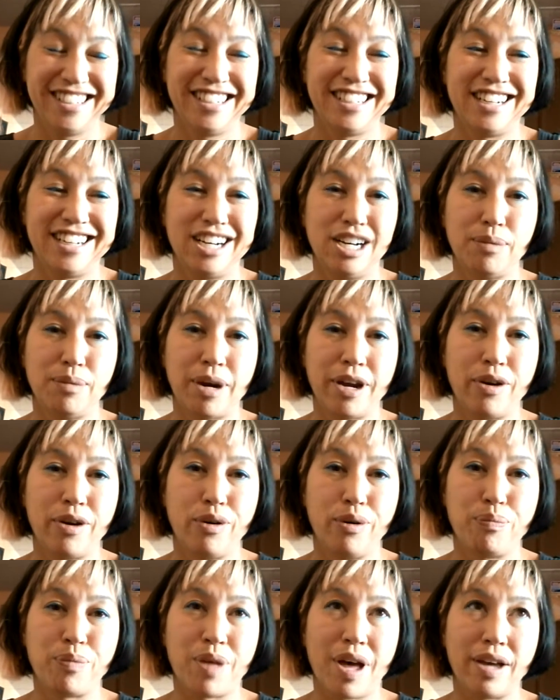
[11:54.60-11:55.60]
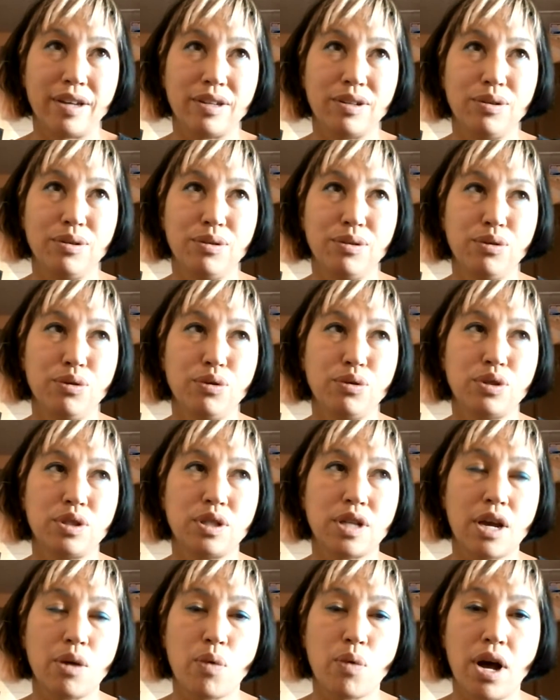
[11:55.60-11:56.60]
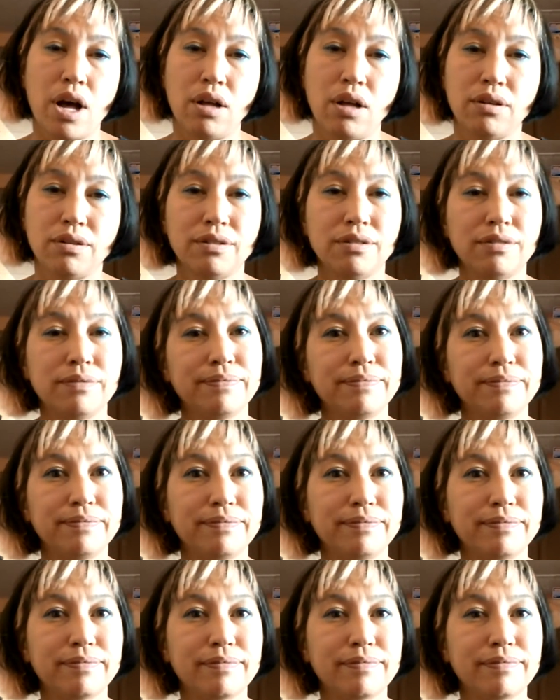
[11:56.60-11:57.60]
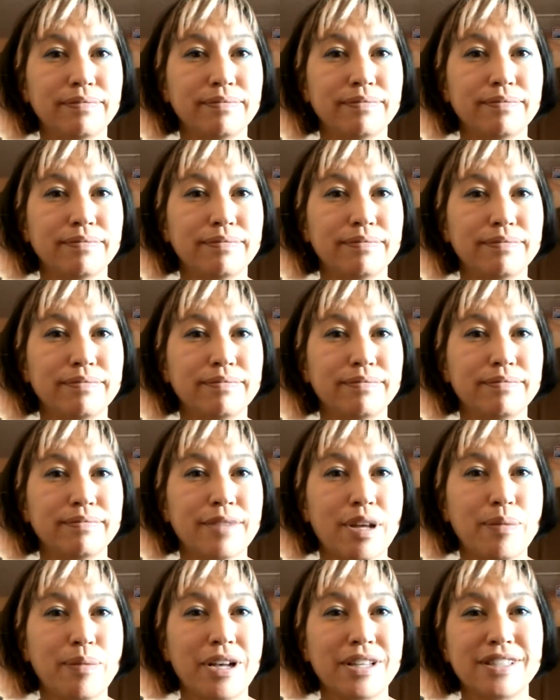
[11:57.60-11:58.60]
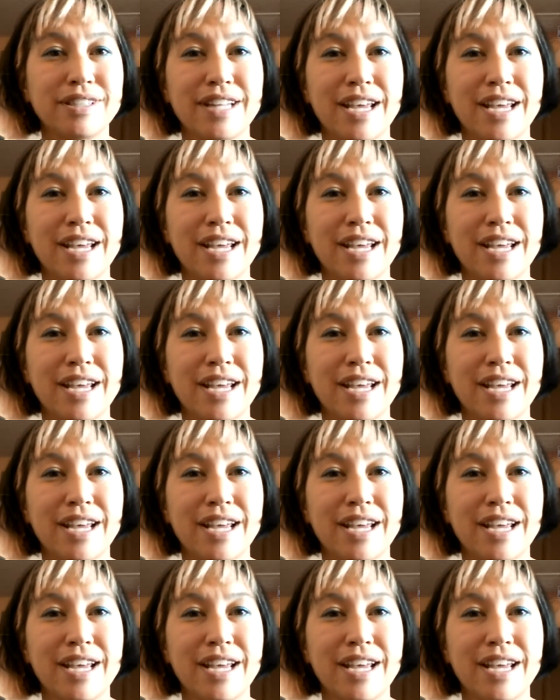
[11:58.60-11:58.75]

I hope that you stay well. Namaste.